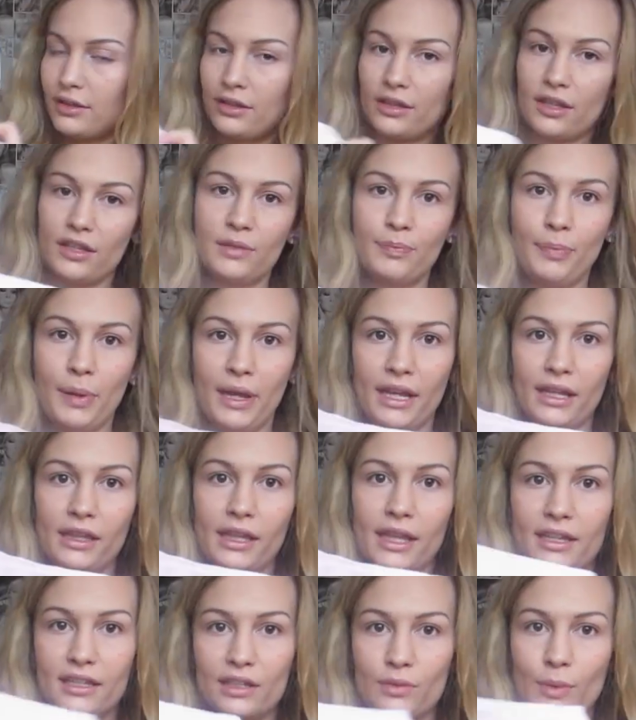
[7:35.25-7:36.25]
This pink,
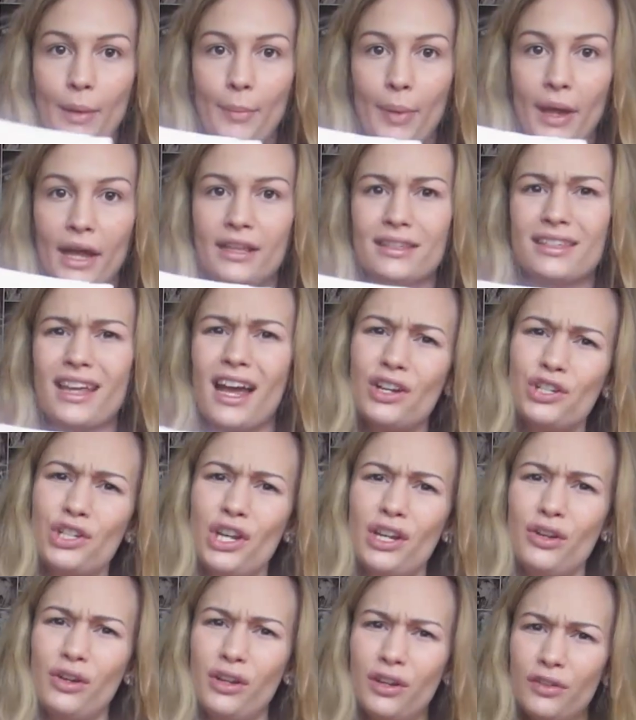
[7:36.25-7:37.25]
like, sweatpants.
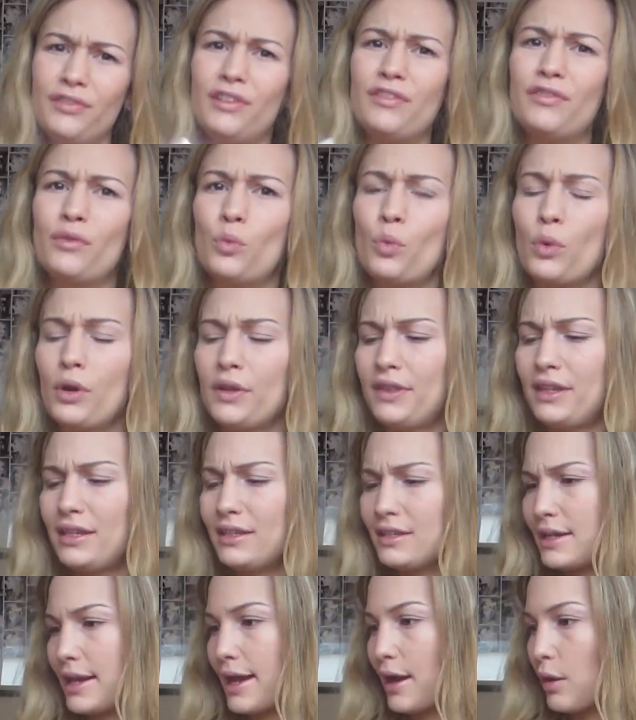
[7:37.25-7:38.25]
Actually, I could have even worn
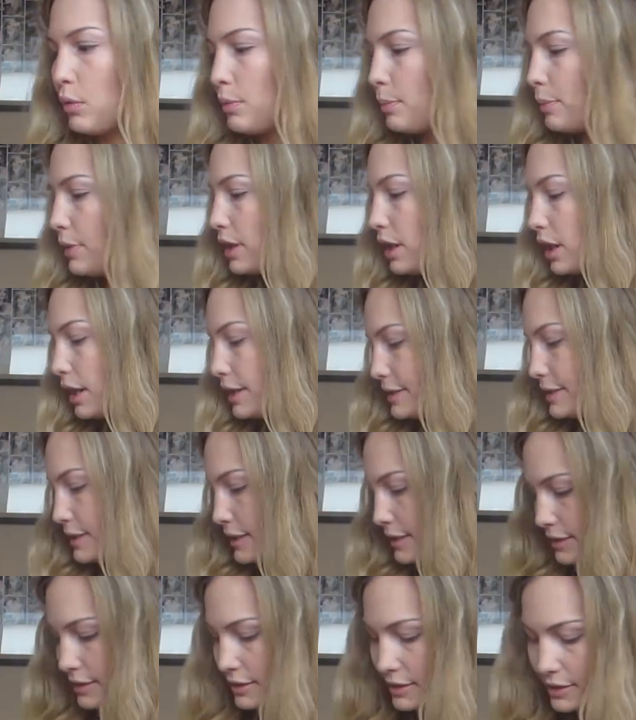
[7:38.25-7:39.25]
these now, but I
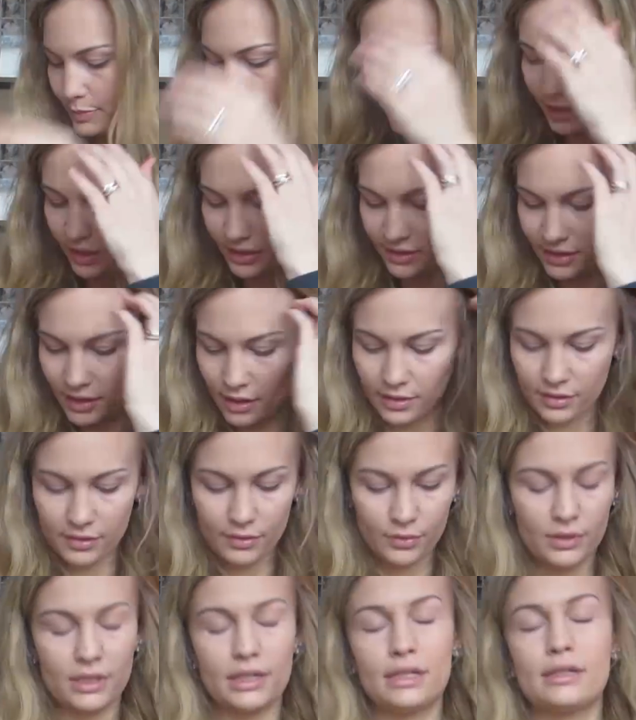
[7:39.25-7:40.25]
didn't because I
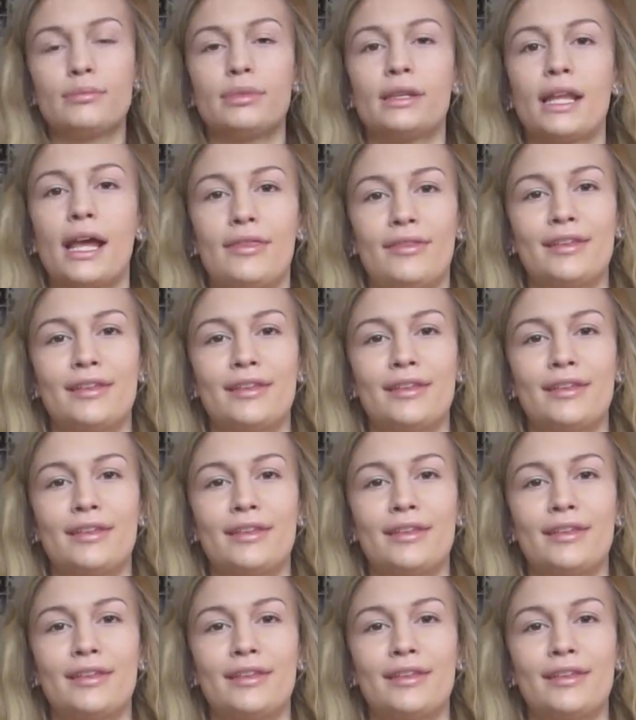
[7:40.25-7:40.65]
didn't plan